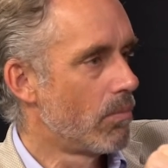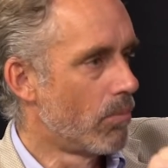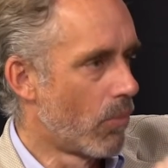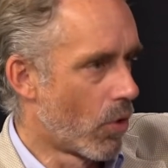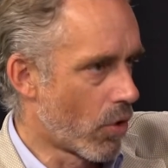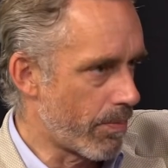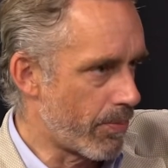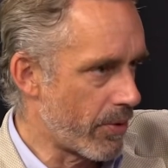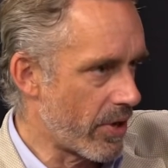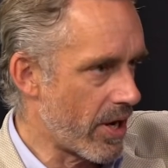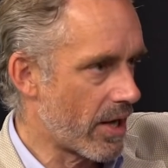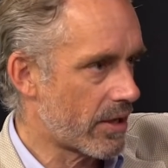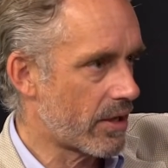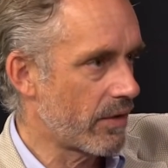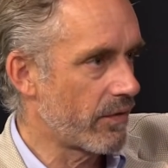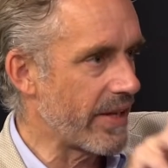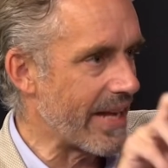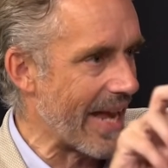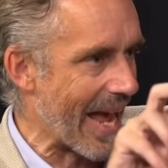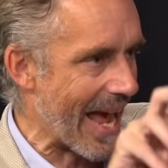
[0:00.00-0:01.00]
more
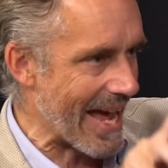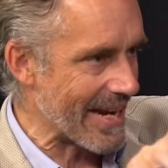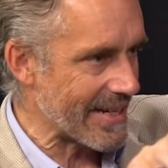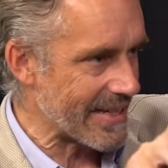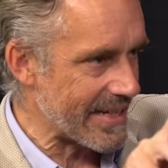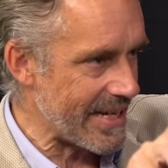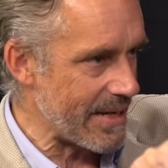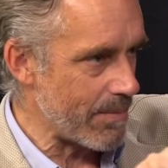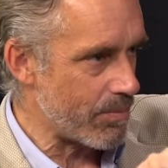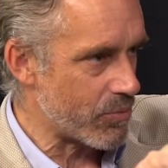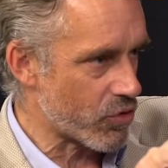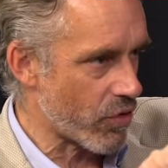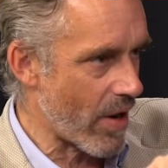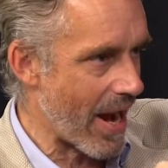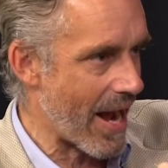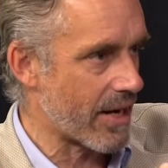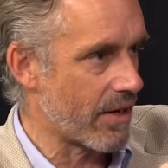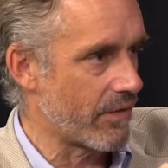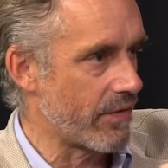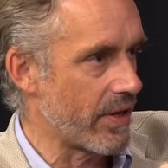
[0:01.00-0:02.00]
productively and keep
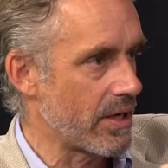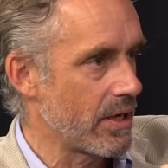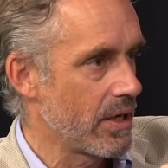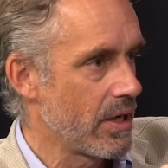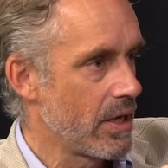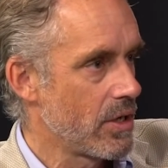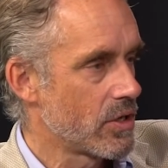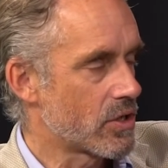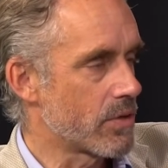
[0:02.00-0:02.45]
track of it.